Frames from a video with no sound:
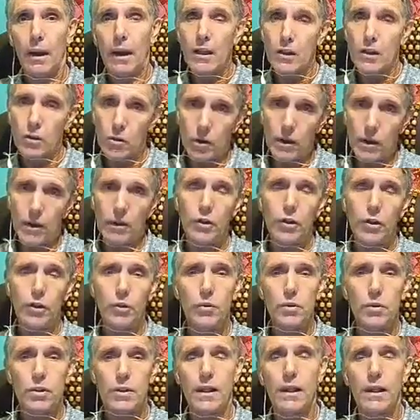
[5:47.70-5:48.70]
Insulin
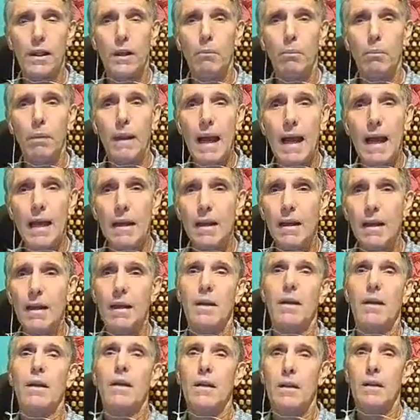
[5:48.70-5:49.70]
shoots in the blood
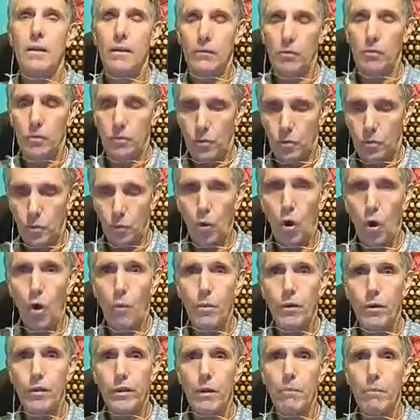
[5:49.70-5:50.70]
to
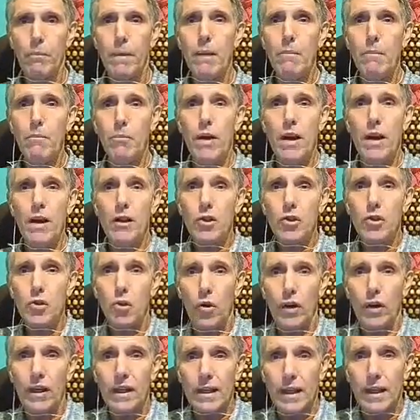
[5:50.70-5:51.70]
open the membrane
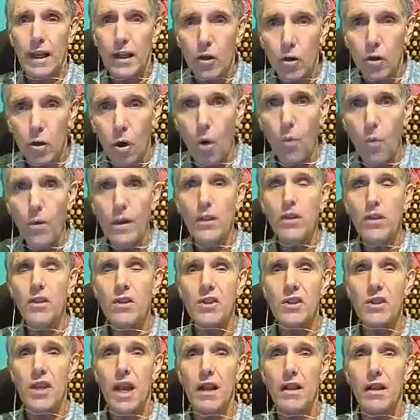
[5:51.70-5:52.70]
so it can go in
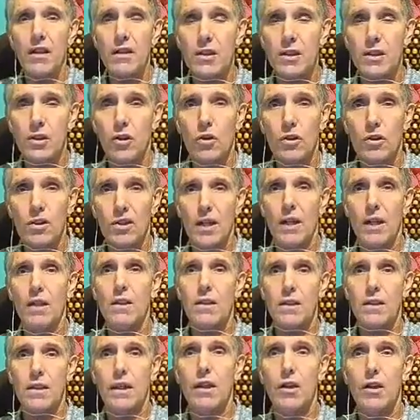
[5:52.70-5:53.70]
the cells, so
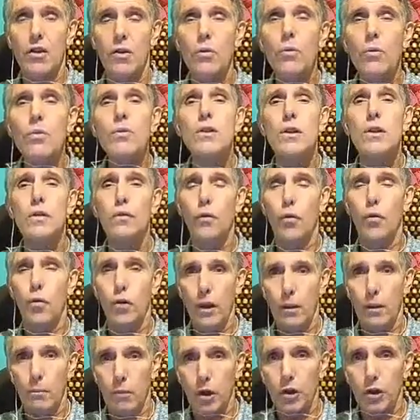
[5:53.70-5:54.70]
cells can use it
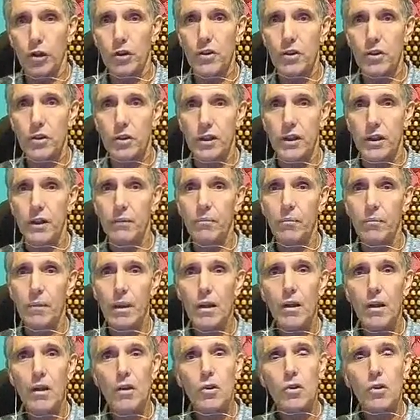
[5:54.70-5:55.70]
for emergency.
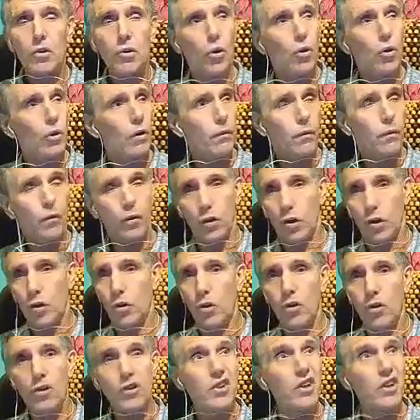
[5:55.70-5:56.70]
Sorry for the
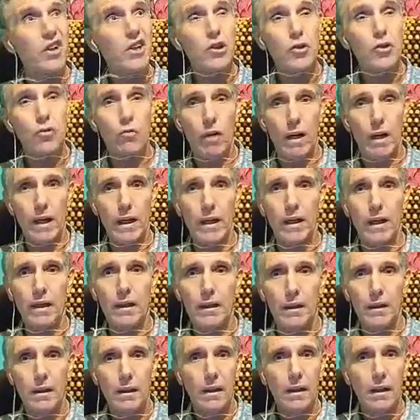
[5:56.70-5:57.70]
noise, it's
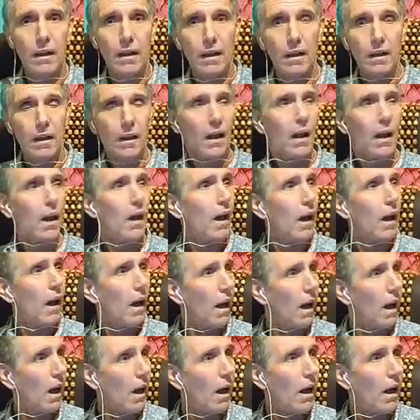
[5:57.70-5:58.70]
raining,
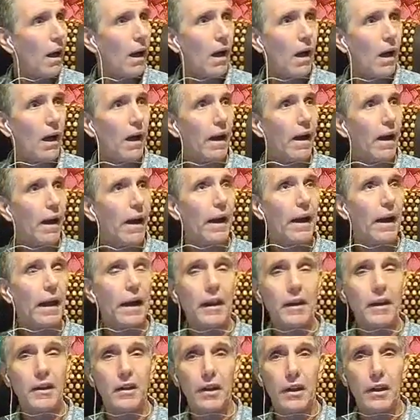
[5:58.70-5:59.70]

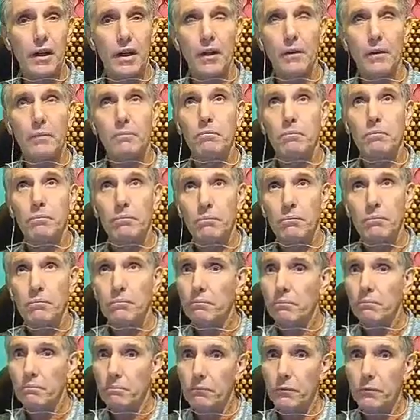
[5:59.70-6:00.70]
and
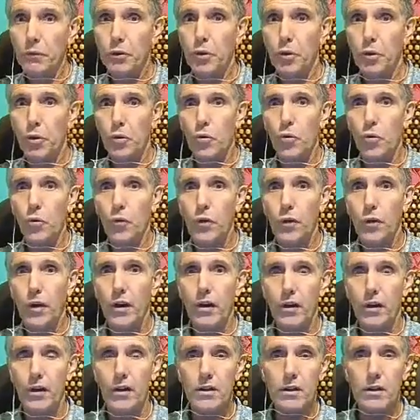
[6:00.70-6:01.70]
the roof
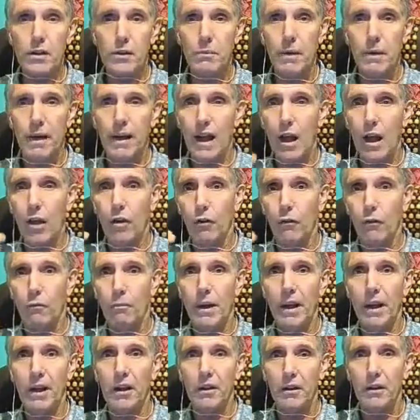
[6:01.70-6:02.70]
here is made out of
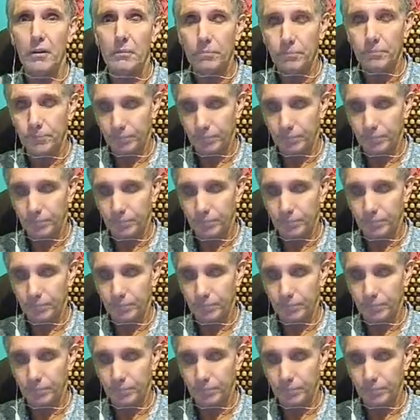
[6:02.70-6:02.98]
metal.